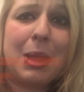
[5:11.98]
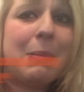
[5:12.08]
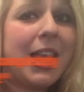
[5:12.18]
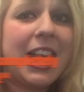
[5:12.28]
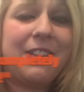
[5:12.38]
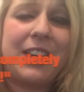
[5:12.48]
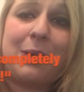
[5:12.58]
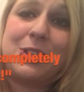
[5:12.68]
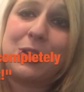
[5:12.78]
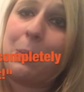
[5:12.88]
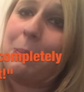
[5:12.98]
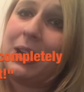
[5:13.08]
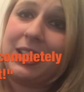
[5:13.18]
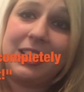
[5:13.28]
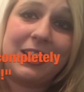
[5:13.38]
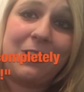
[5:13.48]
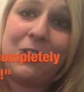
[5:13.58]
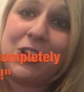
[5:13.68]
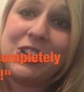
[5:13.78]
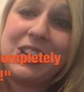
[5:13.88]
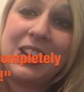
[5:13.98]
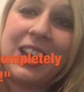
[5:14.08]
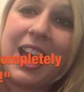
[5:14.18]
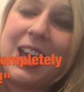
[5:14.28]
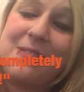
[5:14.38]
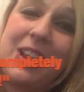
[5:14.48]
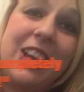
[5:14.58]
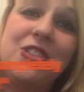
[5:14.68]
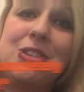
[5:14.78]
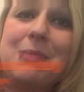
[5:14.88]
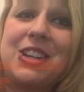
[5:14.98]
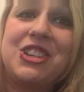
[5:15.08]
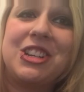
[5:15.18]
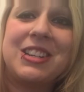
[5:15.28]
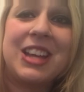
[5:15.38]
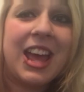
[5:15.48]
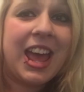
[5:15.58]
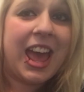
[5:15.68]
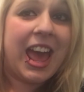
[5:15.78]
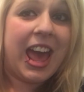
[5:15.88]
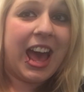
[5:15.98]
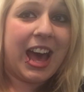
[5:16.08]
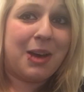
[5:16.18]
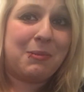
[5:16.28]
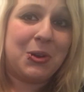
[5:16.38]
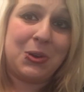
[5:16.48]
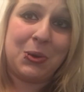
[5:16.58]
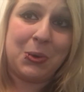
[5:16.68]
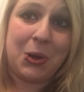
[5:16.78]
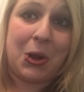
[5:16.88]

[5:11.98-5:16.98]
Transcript: My life now is completely different. Like I've just mentioned, I'm looking at going